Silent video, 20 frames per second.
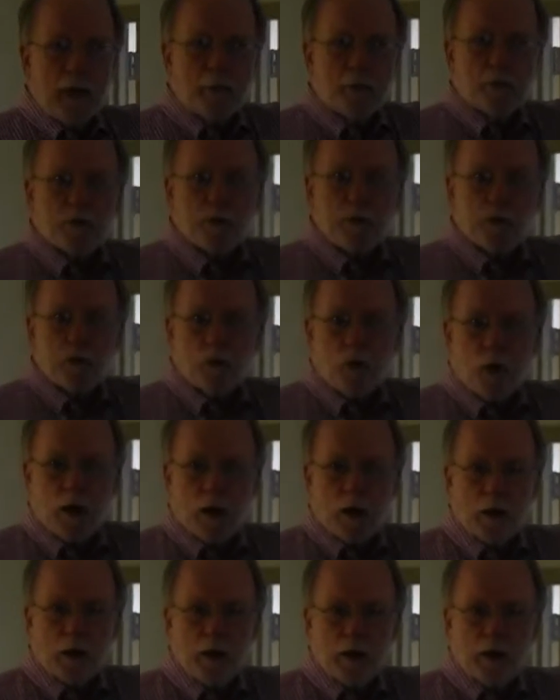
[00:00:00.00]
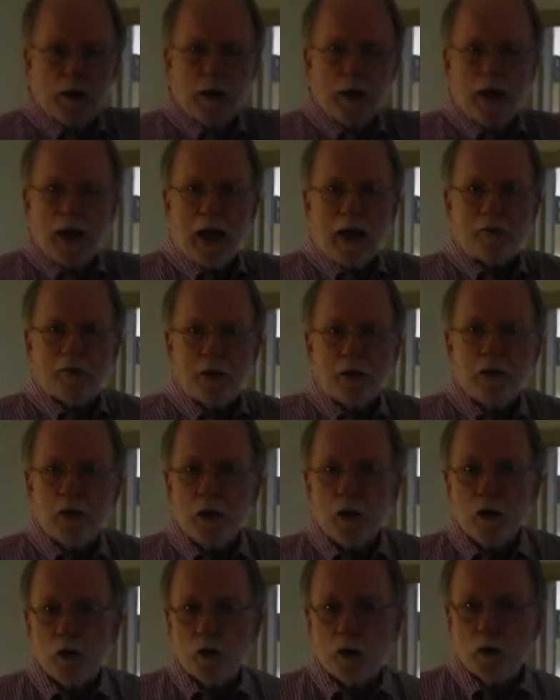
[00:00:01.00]
absolute quality at very
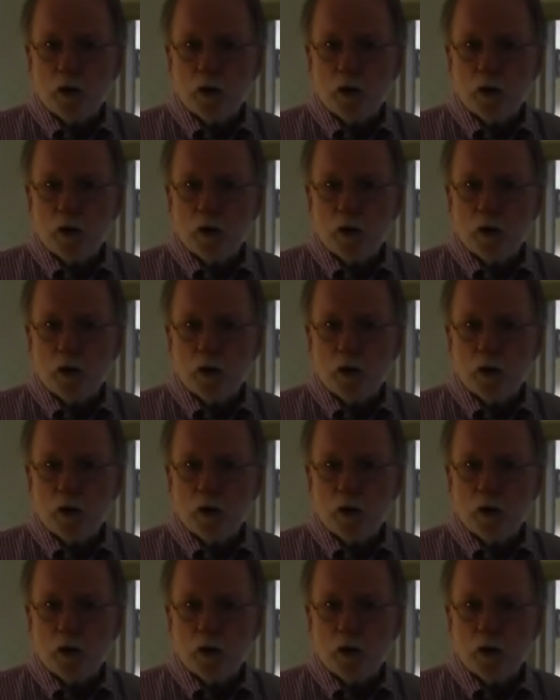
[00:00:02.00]
low